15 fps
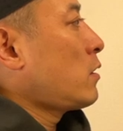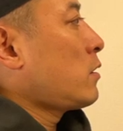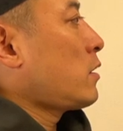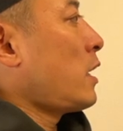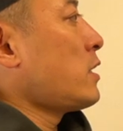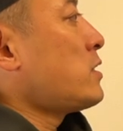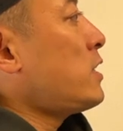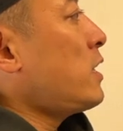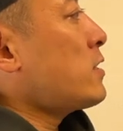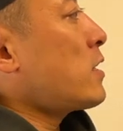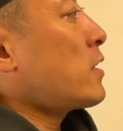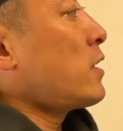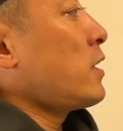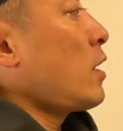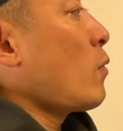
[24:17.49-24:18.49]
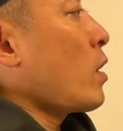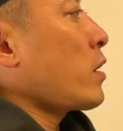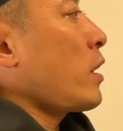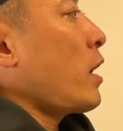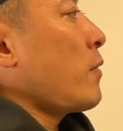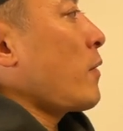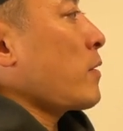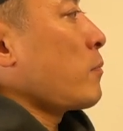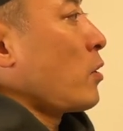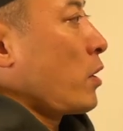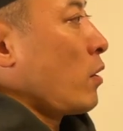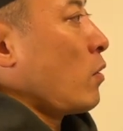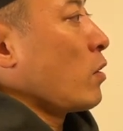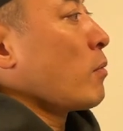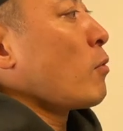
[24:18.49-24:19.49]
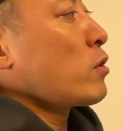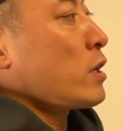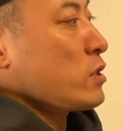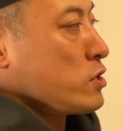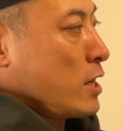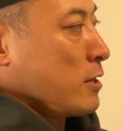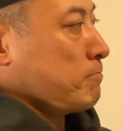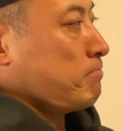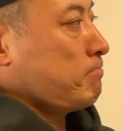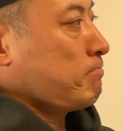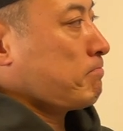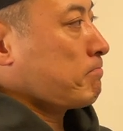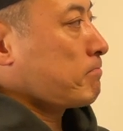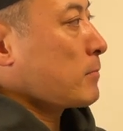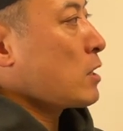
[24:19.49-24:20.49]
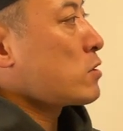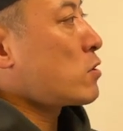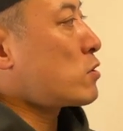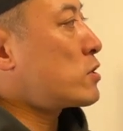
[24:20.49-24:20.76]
Then these are the network effect model on the multi-chain. So